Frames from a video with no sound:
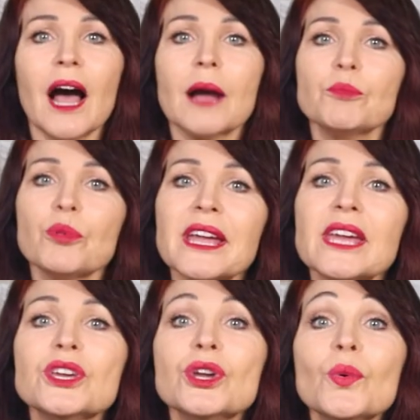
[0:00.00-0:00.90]
I'm
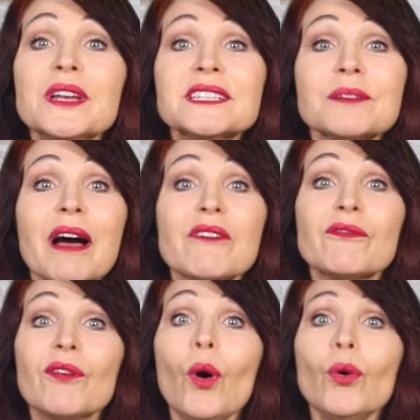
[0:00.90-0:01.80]
bringing you into my
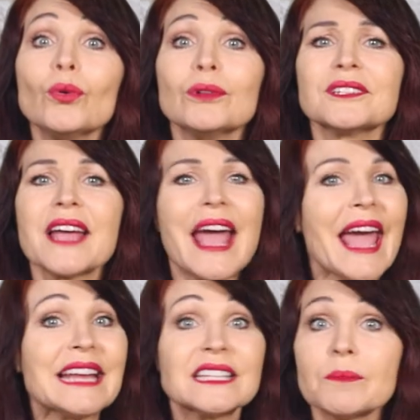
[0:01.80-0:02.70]
fold,
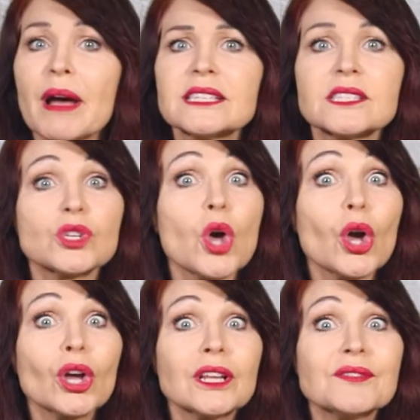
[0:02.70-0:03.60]
into my
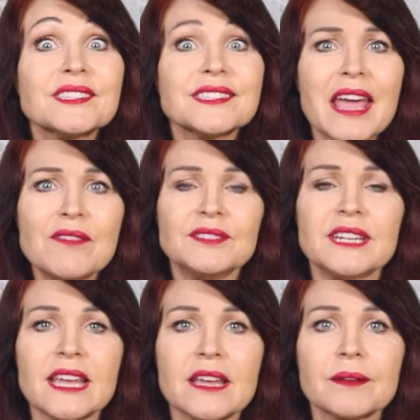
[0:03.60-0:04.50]
circle of
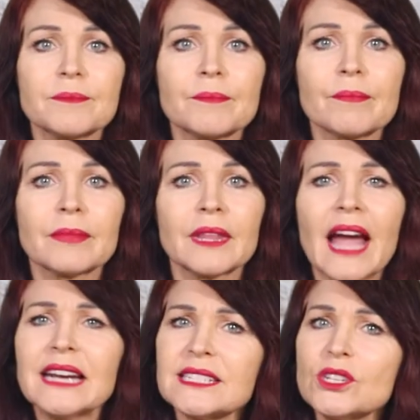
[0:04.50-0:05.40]
safety.
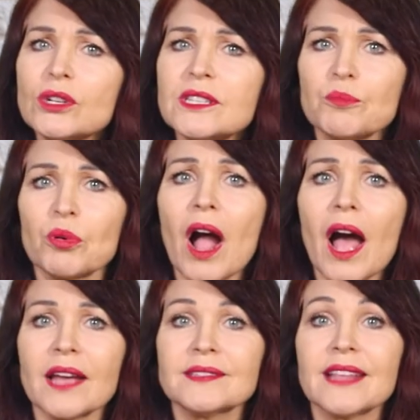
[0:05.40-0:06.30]
And it's no
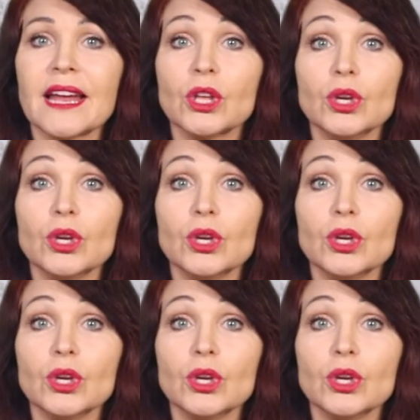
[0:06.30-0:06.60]
surprise that